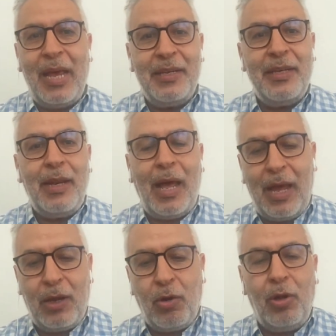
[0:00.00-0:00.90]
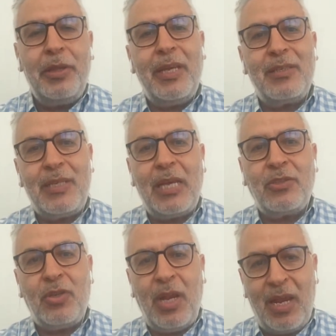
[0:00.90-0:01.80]
And I called this
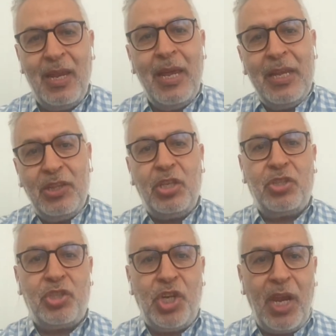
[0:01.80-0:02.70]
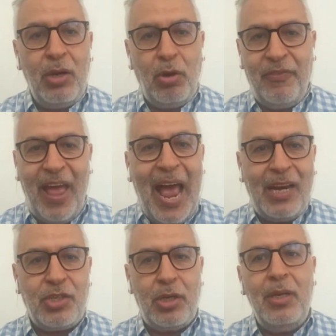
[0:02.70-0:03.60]
yesterday the chain of
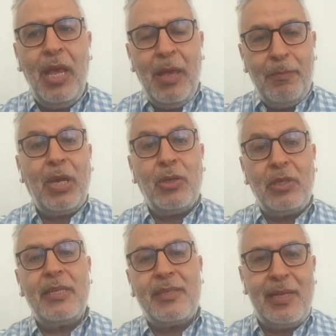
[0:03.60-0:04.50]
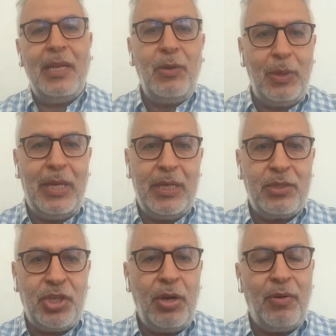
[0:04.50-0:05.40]
action, because it's literally a
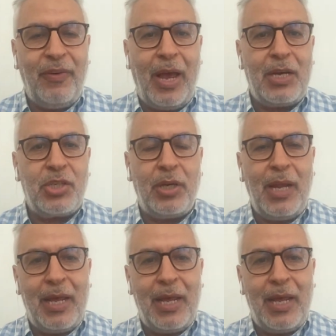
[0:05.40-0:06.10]
chain of action.